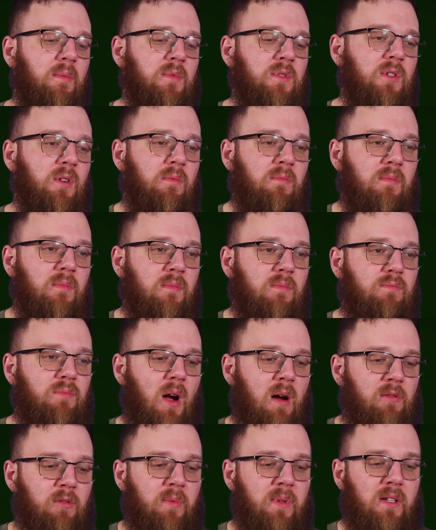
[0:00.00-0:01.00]
So
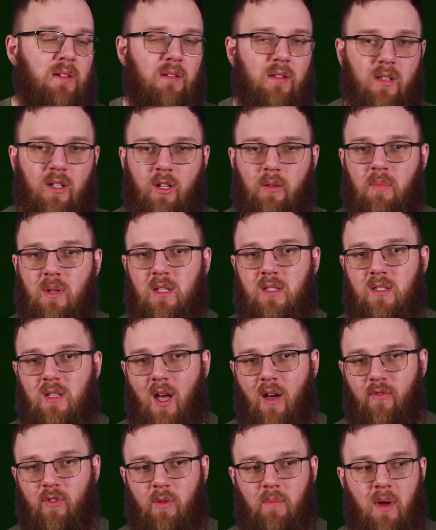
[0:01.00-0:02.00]
probably a little bit
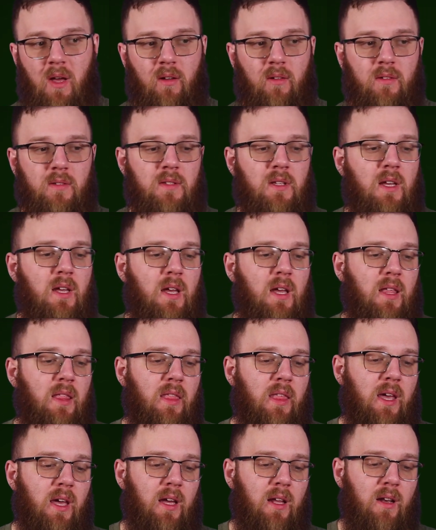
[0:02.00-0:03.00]
softer metals
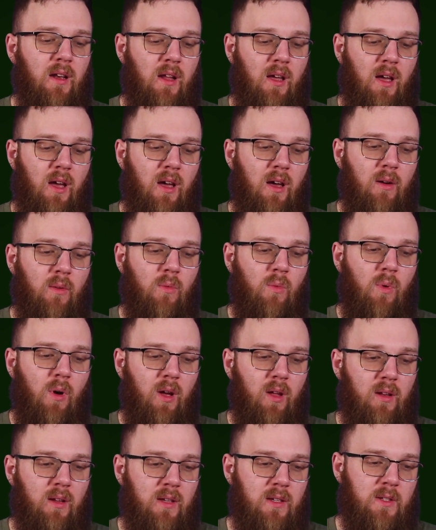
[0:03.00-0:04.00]
than
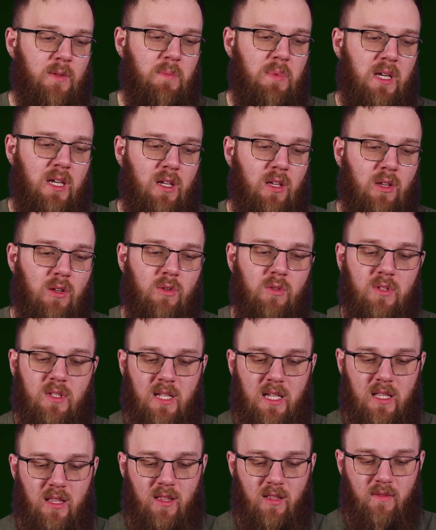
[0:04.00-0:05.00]
what is being
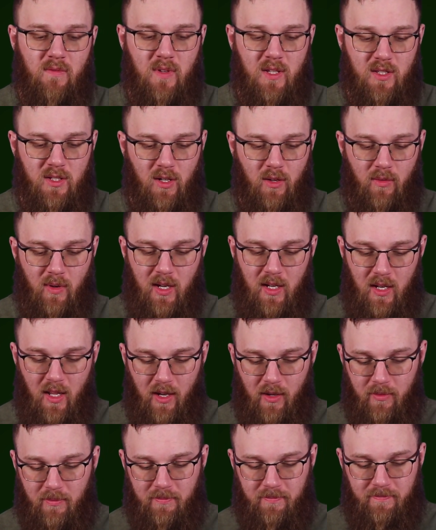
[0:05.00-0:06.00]
used in the Visca right
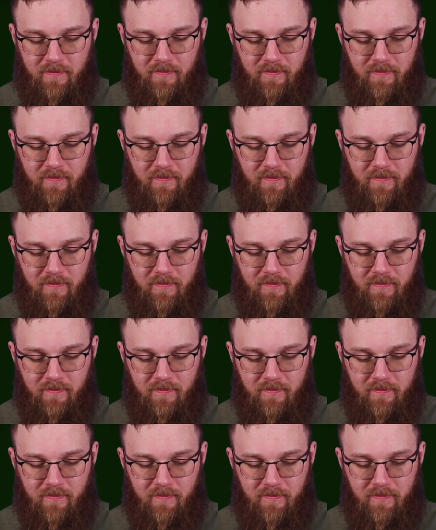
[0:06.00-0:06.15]
now.